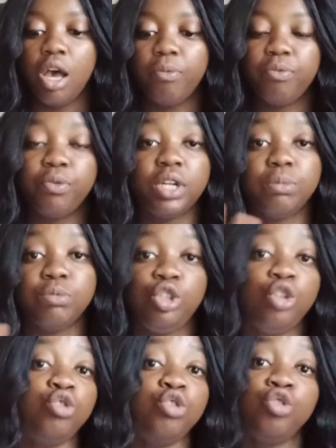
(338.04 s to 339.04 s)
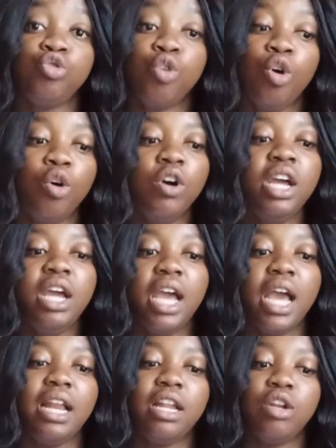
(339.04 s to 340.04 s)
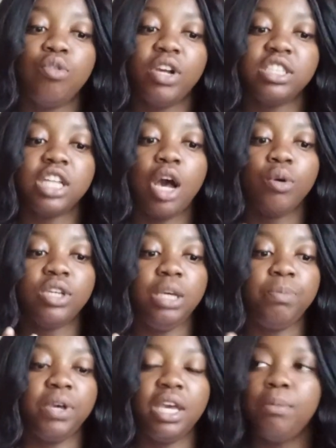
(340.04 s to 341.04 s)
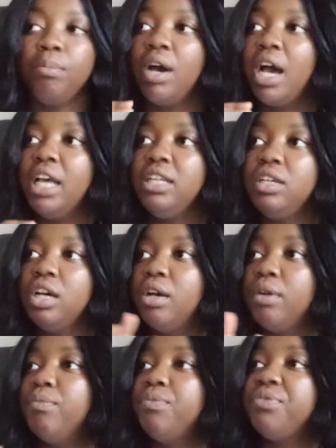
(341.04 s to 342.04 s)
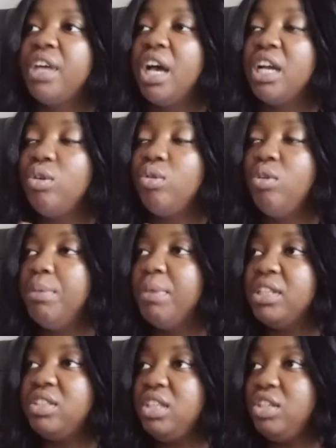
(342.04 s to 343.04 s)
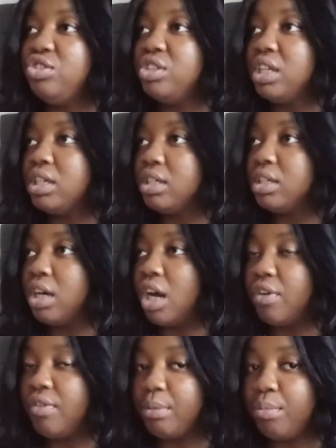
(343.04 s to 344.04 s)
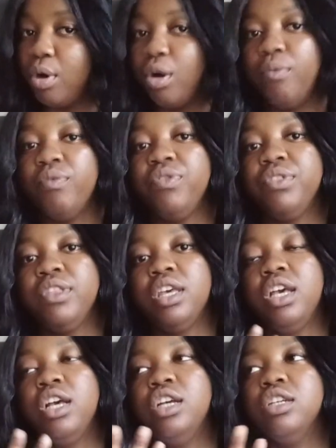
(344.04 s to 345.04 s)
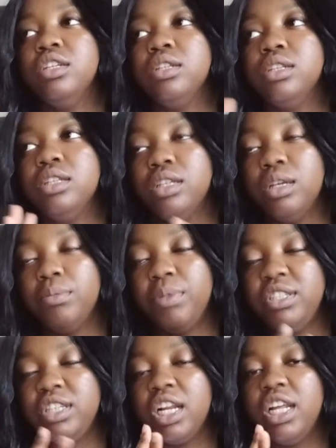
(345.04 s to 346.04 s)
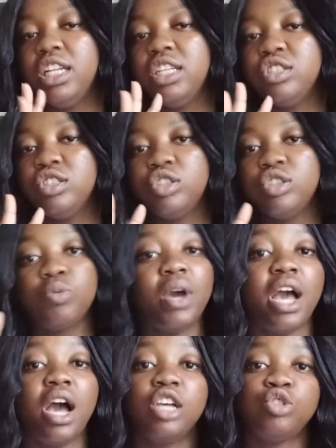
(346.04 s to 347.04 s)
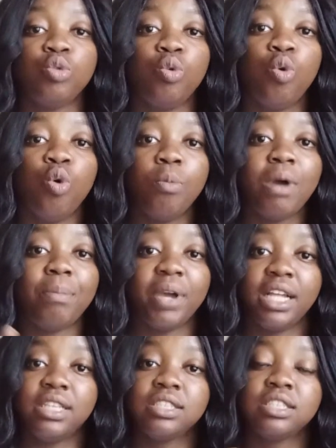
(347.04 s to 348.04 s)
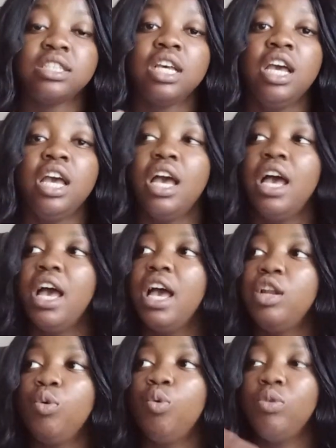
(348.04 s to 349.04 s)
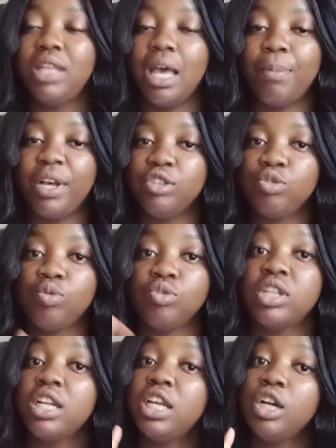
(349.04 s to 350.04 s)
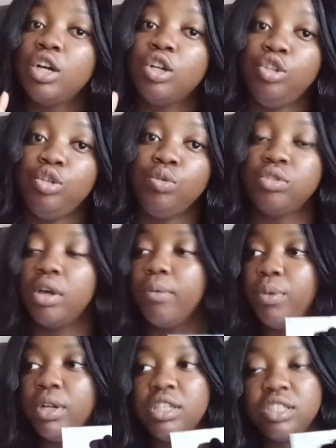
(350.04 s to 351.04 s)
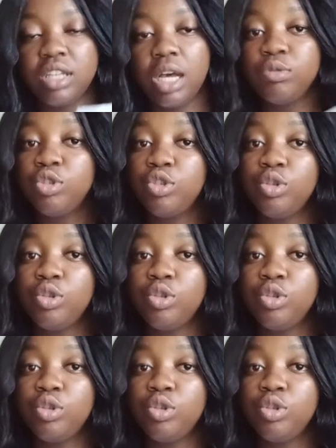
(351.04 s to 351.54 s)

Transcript: for them to use to draw, and then the rest I'll keep in my I call it my teaching colouring pot. Basically, this is where I store all my pens and all their pencils that they're going to use when it's time to do